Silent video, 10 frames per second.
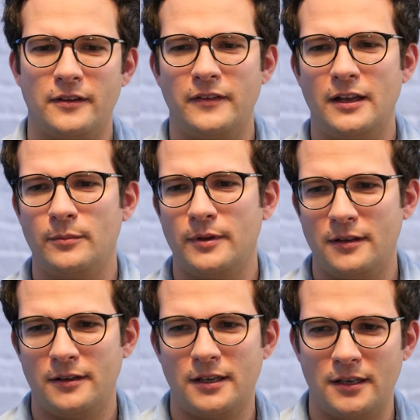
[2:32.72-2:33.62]

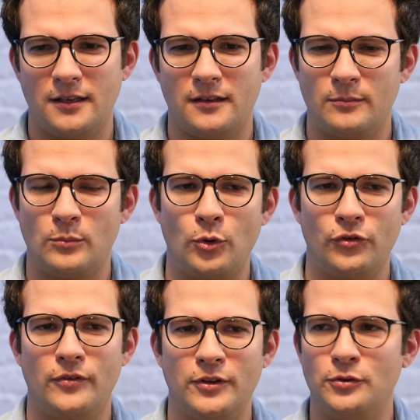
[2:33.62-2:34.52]
available in most
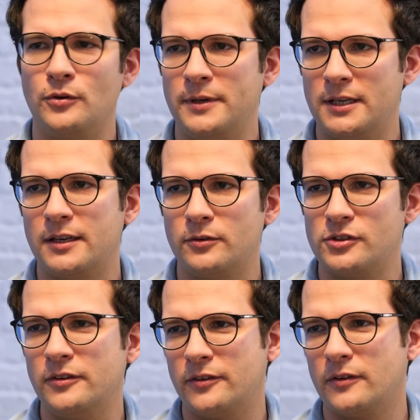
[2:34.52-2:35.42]
of the European languages,